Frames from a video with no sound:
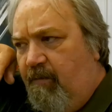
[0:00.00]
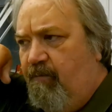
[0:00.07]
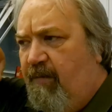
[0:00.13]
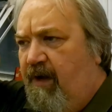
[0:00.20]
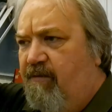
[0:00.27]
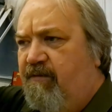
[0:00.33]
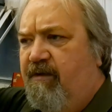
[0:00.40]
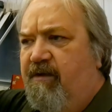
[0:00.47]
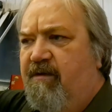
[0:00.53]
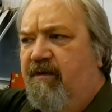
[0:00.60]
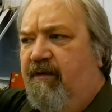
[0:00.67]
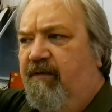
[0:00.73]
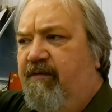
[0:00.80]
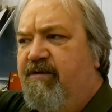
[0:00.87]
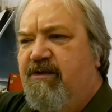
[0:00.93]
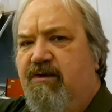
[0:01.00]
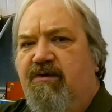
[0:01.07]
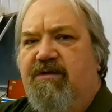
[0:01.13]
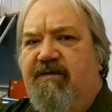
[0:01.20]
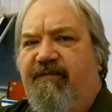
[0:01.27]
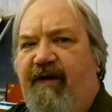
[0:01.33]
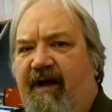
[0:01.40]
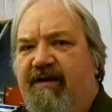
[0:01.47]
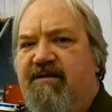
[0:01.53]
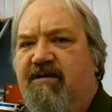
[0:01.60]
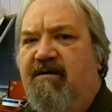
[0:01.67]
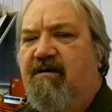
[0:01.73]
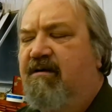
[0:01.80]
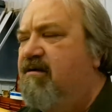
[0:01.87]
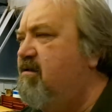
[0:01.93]
mount the little Zeus
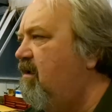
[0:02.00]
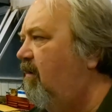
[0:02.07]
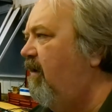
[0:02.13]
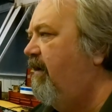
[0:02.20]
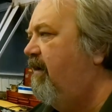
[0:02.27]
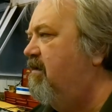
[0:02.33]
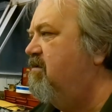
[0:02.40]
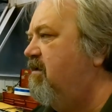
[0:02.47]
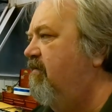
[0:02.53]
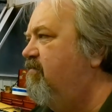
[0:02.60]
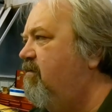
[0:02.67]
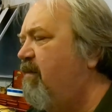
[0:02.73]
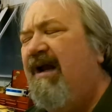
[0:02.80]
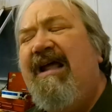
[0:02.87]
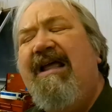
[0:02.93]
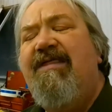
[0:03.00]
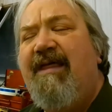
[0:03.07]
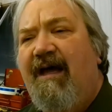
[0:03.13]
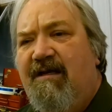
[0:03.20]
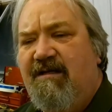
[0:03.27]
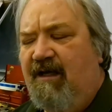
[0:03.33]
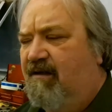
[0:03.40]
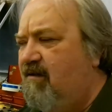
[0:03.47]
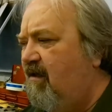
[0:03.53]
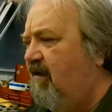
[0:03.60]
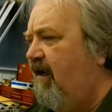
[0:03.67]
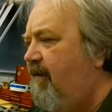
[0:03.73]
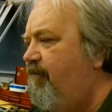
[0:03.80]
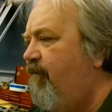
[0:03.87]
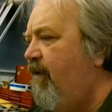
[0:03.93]
fasteners and all that kind of stuff. So I'm going to get that done
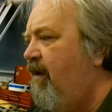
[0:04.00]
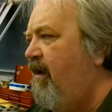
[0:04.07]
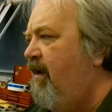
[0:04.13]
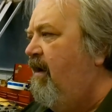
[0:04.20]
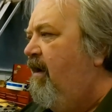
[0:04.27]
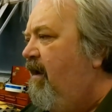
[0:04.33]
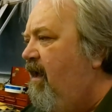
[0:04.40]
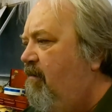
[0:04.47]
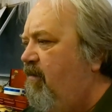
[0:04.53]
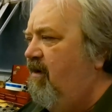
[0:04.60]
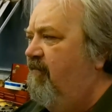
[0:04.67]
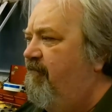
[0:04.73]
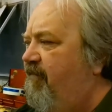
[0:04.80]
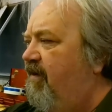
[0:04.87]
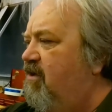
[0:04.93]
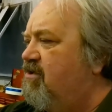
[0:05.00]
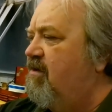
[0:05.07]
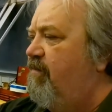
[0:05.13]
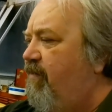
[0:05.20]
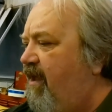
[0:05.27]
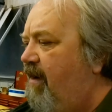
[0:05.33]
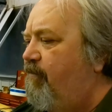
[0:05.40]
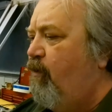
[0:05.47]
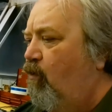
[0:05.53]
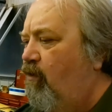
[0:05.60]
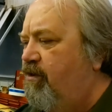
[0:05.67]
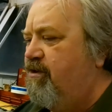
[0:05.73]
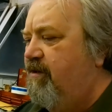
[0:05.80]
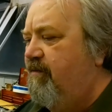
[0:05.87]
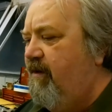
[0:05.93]
today. I'm going to finish up that
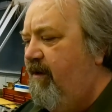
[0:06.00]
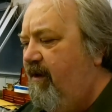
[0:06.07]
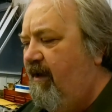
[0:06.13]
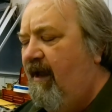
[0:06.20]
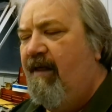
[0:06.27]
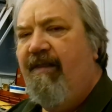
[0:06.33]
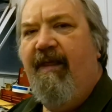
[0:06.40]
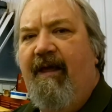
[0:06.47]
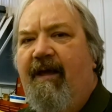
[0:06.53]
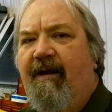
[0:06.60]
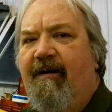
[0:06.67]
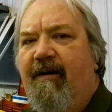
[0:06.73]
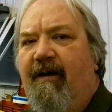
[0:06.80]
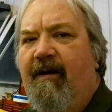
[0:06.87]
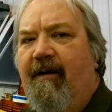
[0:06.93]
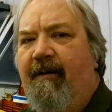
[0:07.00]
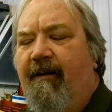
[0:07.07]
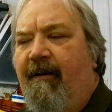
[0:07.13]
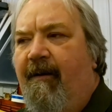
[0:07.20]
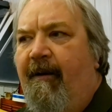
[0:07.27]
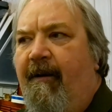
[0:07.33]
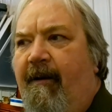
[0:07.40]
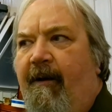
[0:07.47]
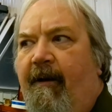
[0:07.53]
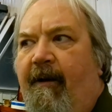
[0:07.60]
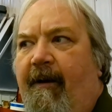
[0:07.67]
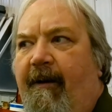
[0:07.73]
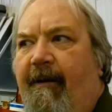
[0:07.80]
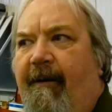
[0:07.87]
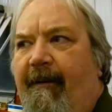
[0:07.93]
portion, and then
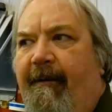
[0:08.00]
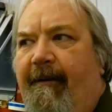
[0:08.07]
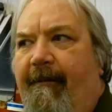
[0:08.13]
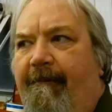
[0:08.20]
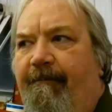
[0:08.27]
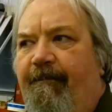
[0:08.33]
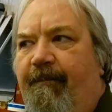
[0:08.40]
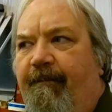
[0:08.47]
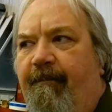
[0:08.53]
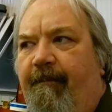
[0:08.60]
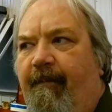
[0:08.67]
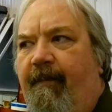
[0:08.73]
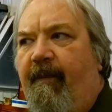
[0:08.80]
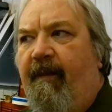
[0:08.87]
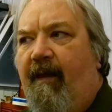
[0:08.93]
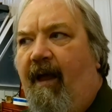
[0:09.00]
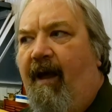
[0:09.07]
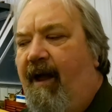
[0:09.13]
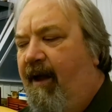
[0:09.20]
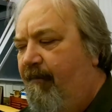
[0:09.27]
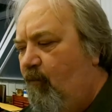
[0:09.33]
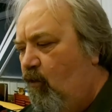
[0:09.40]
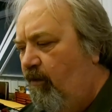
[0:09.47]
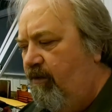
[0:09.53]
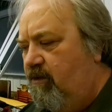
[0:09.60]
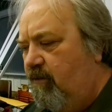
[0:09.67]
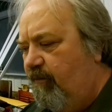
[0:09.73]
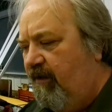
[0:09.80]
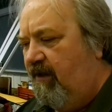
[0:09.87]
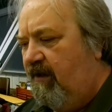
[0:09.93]
I'm going
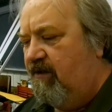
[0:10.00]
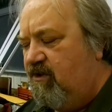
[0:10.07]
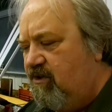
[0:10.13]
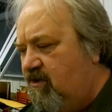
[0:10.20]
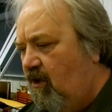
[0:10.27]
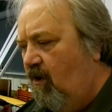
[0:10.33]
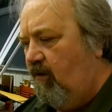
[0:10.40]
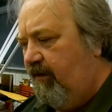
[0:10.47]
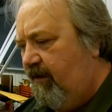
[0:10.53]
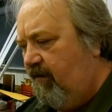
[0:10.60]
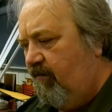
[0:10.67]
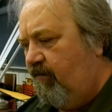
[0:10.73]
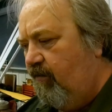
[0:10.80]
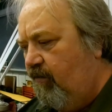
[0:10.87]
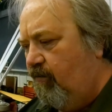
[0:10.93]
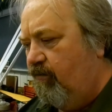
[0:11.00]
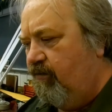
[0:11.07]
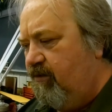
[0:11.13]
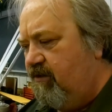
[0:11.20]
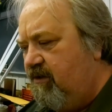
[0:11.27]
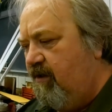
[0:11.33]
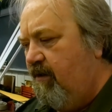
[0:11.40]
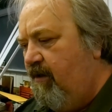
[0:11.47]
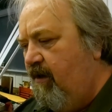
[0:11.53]
to be installing those